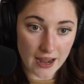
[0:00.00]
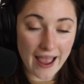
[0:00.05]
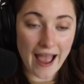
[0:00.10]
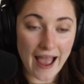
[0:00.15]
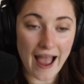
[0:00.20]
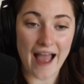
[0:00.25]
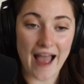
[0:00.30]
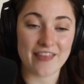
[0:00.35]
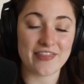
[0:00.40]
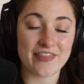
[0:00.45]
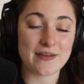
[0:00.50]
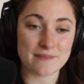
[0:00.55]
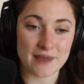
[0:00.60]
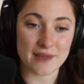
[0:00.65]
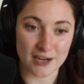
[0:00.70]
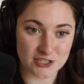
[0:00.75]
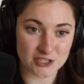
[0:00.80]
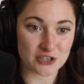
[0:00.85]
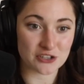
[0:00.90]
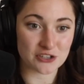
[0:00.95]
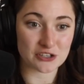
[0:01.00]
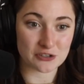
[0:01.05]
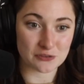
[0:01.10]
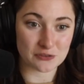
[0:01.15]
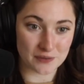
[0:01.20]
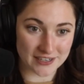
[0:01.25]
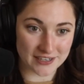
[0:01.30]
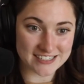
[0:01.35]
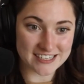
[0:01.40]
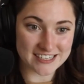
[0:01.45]
And then make sure they're
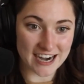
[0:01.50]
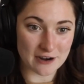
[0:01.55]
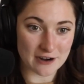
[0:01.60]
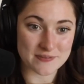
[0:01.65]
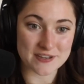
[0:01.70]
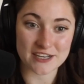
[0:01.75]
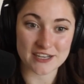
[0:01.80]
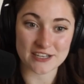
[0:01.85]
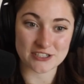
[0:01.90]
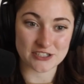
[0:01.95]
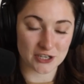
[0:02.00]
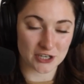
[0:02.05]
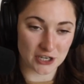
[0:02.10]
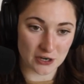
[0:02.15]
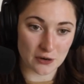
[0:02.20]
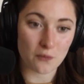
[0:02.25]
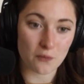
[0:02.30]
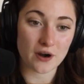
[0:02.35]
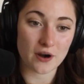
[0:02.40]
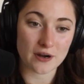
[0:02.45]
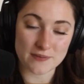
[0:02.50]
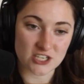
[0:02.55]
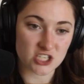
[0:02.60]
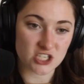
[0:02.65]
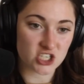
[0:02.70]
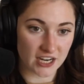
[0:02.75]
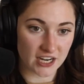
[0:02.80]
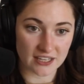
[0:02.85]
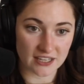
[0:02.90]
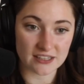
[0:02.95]
written down, because you're going to want to be
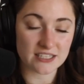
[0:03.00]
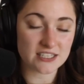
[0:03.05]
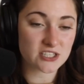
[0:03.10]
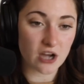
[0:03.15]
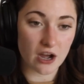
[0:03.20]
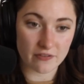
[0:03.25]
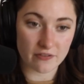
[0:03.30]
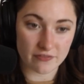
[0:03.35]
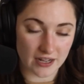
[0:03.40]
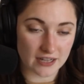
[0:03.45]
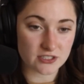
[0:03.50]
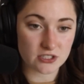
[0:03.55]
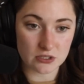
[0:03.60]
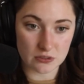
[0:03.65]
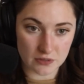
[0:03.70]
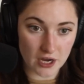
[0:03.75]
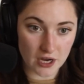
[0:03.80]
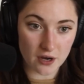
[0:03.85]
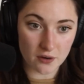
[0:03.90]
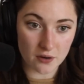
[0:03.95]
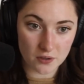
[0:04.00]
checking these off as you go.